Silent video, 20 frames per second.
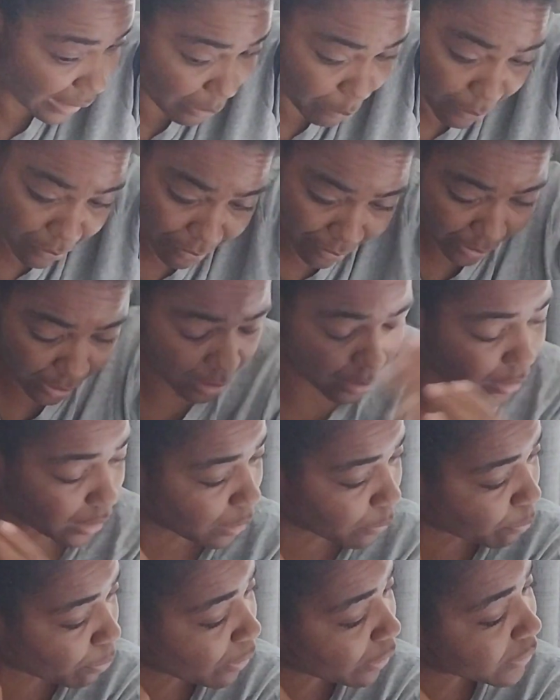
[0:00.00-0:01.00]
a very clean
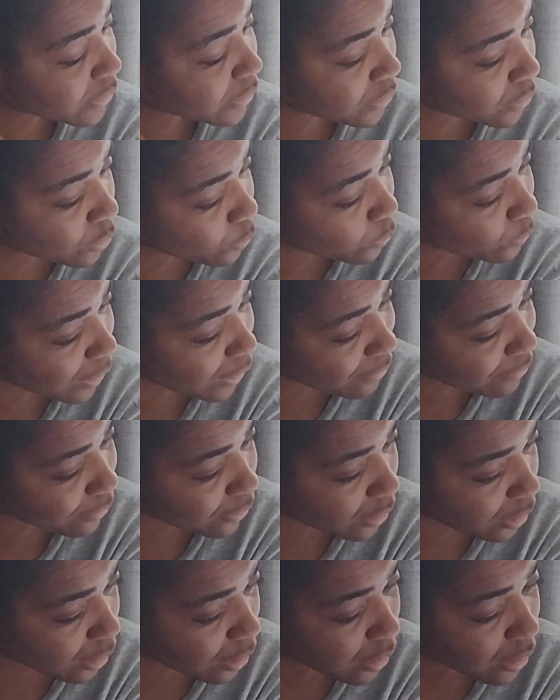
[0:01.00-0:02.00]
person or
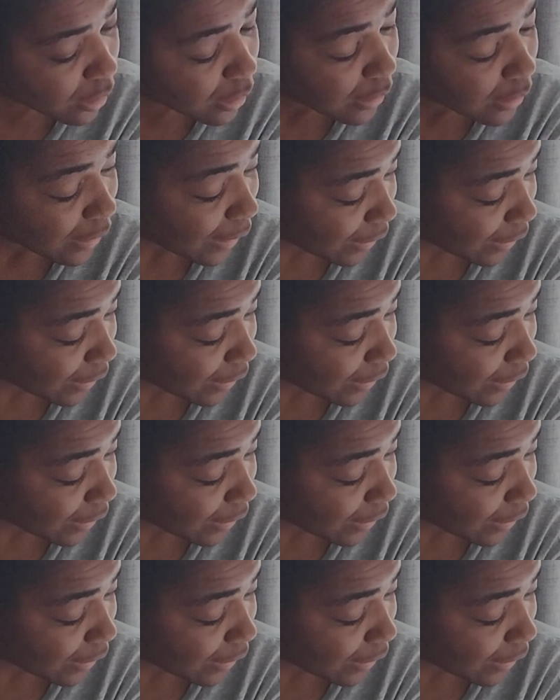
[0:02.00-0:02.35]
whatever. And